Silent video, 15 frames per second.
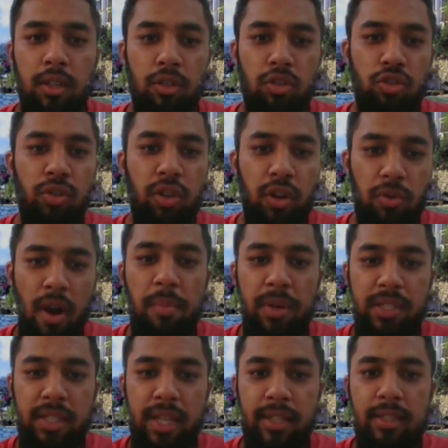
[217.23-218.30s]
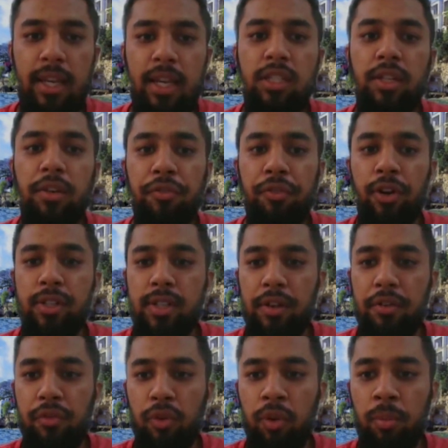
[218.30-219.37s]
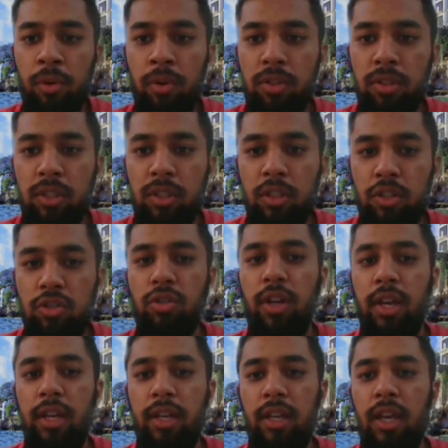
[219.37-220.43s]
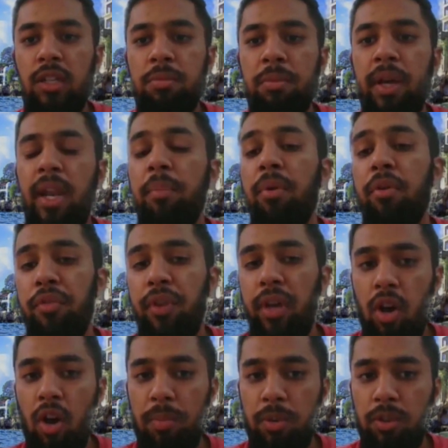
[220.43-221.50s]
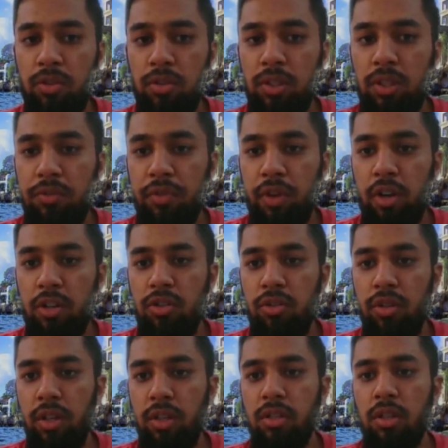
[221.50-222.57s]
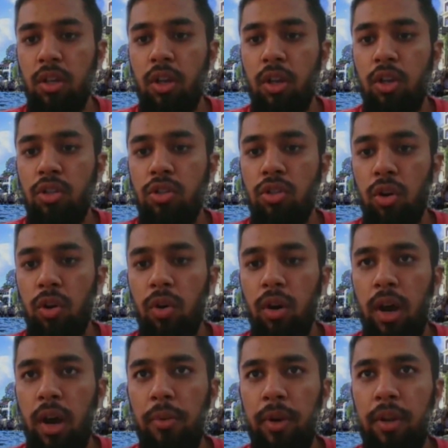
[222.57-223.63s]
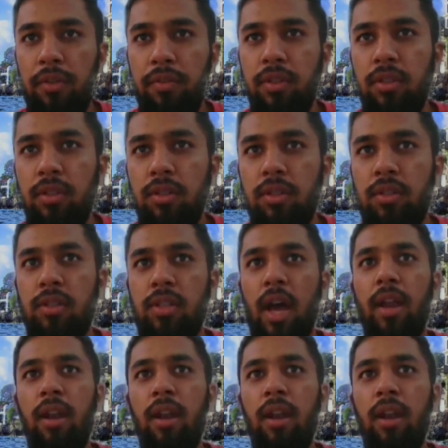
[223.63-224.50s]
student representation first and foremost, student engagement, and then provided opportunities for our students. So I would have sat